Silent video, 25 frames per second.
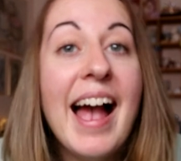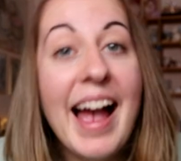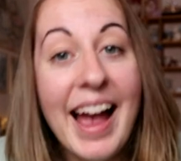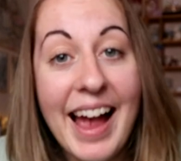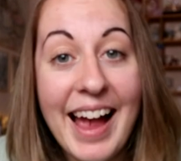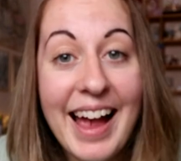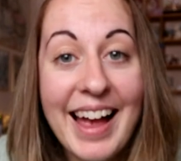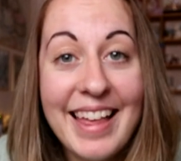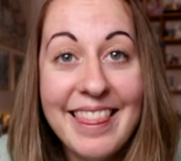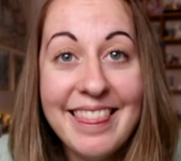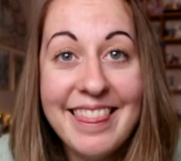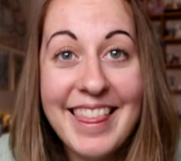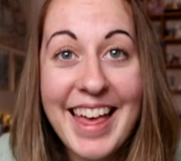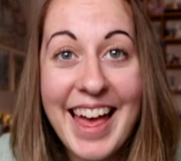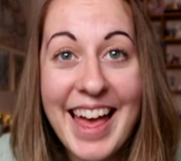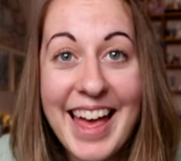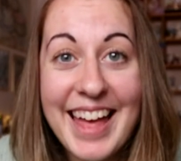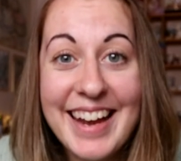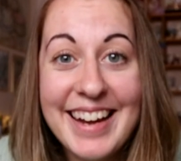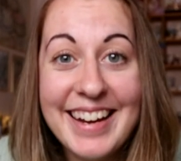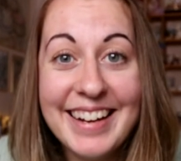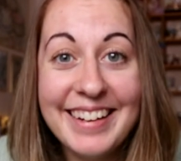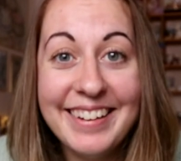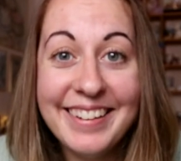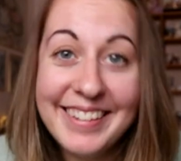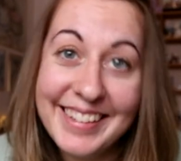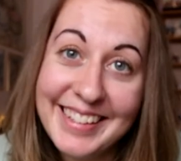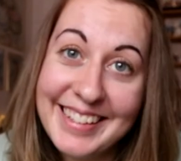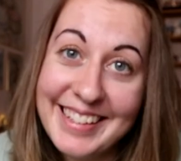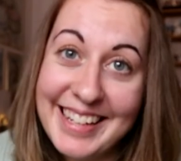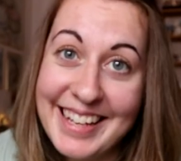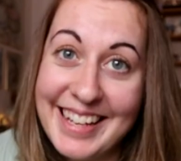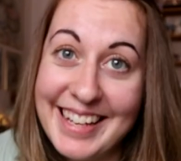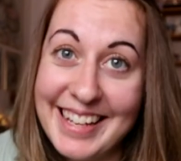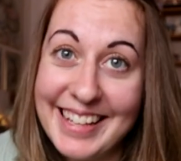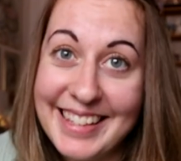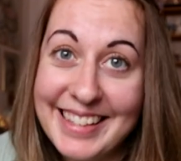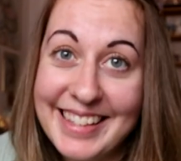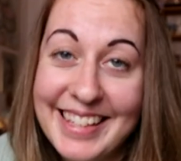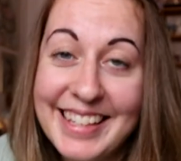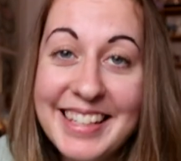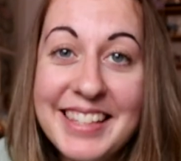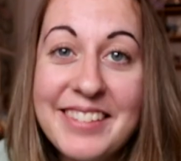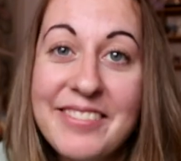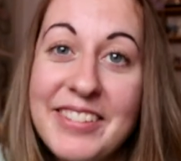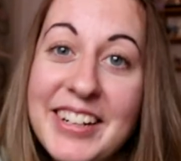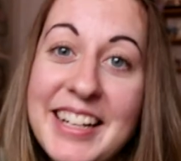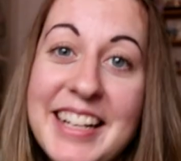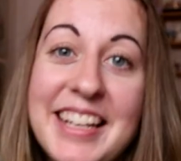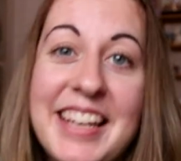And then lastly is
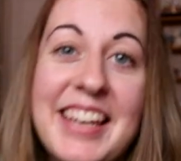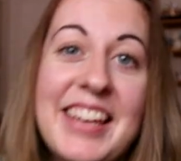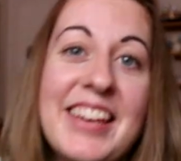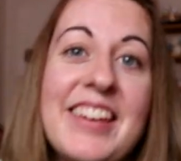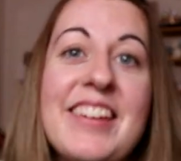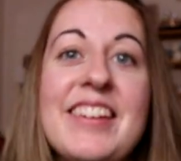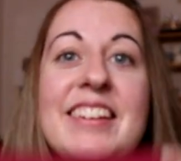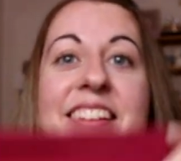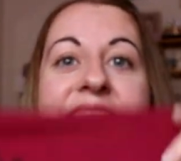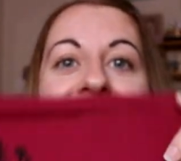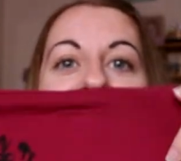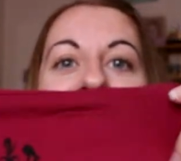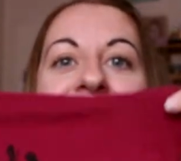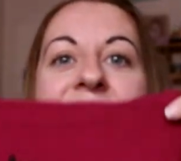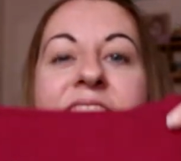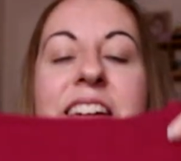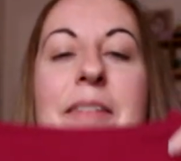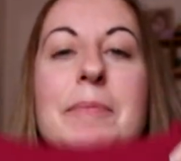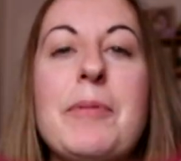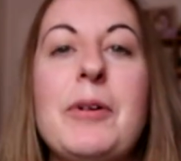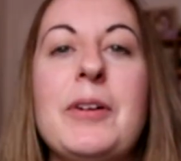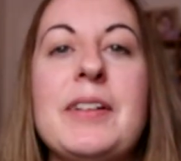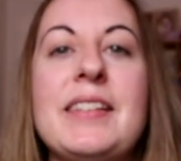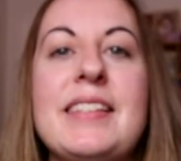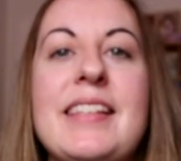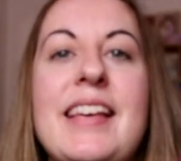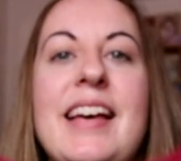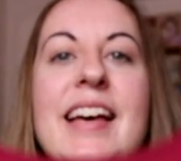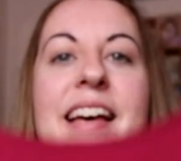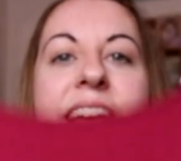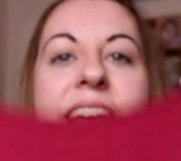this really cute Harry Potter